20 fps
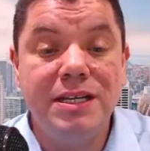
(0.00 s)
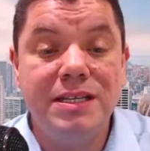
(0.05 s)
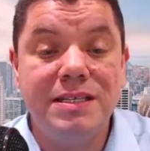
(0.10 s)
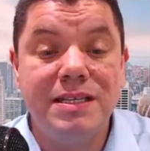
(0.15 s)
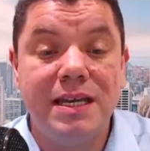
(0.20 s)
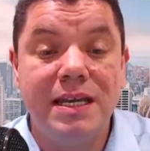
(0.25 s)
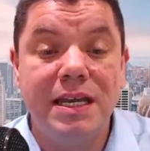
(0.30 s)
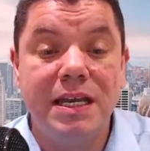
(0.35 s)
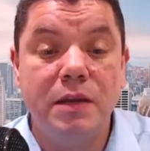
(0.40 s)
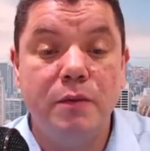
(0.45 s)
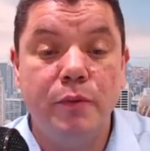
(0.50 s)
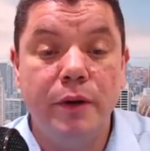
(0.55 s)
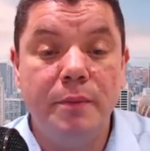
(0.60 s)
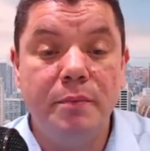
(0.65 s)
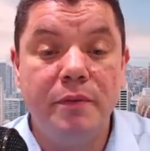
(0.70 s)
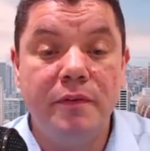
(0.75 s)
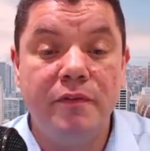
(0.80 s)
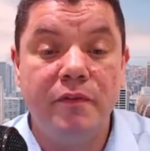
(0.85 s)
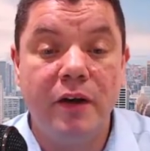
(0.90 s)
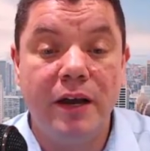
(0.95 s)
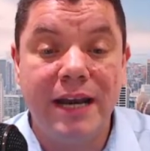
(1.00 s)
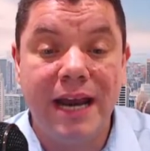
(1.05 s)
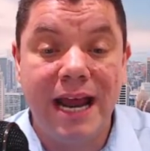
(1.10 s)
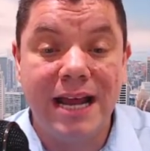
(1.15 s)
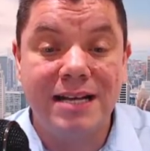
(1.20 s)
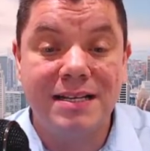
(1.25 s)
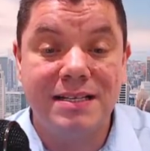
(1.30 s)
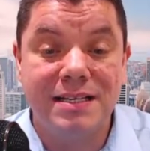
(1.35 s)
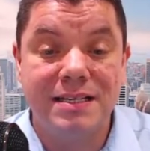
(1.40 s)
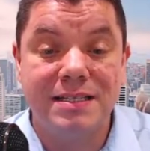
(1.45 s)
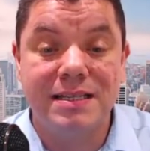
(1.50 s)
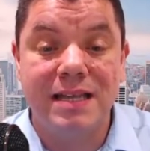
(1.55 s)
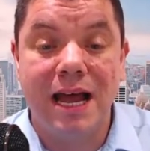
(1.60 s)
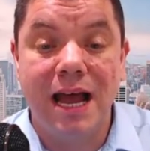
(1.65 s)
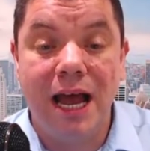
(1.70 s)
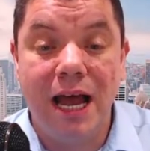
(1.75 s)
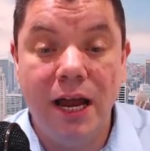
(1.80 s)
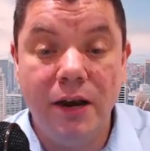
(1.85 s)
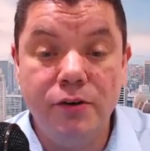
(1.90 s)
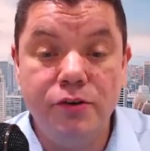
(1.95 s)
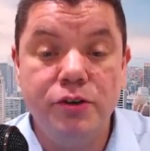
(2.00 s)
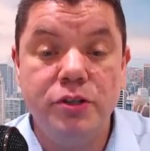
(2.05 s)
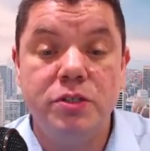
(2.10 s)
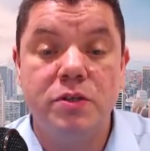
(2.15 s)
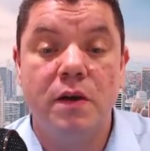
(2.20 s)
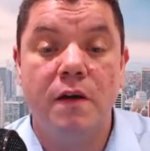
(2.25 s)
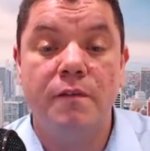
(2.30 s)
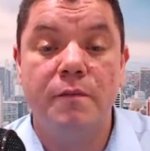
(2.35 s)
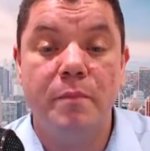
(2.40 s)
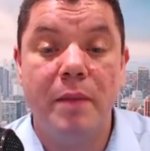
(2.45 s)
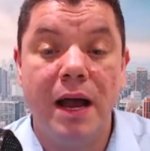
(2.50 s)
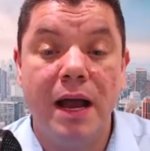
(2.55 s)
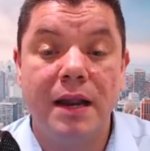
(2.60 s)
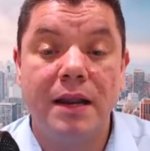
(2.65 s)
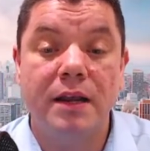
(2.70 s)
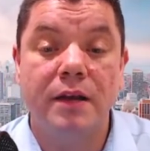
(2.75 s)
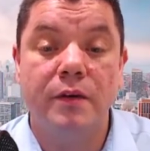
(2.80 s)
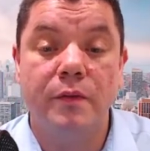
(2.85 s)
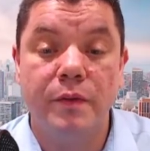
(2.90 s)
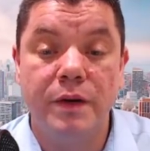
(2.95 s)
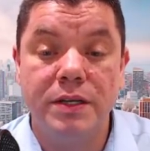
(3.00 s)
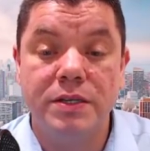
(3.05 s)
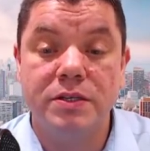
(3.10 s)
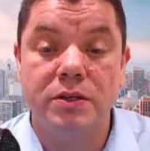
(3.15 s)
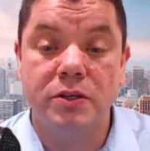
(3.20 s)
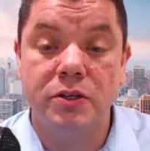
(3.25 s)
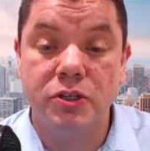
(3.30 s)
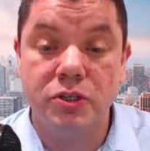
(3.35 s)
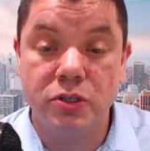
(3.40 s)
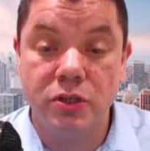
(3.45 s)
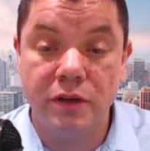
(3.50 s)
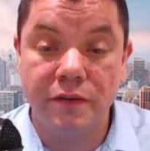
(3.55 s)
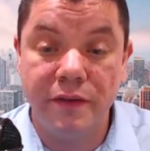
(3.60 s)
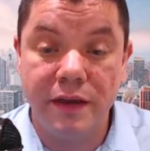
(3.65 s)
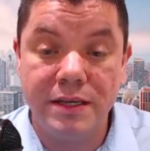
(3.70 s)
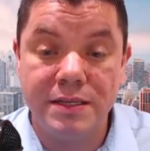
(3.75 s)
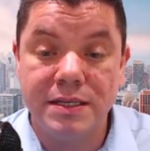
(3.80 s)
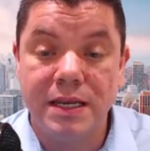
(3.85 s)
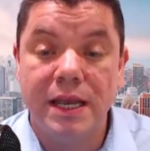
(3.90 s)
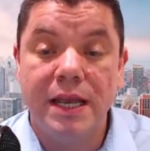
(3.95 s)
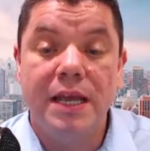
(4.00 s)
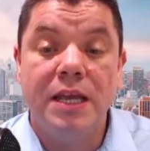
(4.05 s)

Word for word: can see here, we provide access to hundreds of market research surveys.